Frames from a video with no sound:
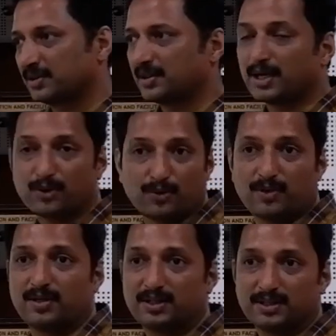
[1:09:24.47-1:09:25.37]

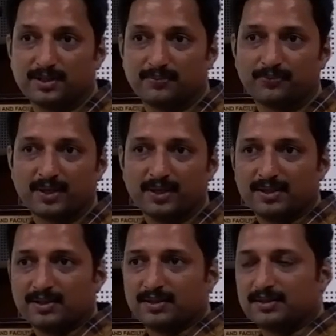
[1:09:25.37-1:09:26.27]
nano
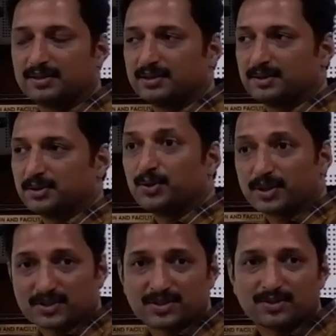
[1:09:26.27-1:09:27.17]

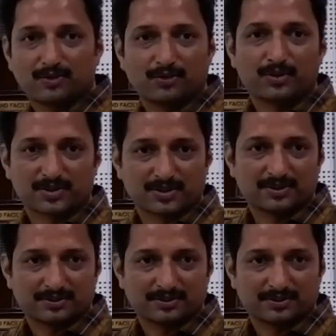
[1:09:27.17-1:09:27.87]
newtons of force.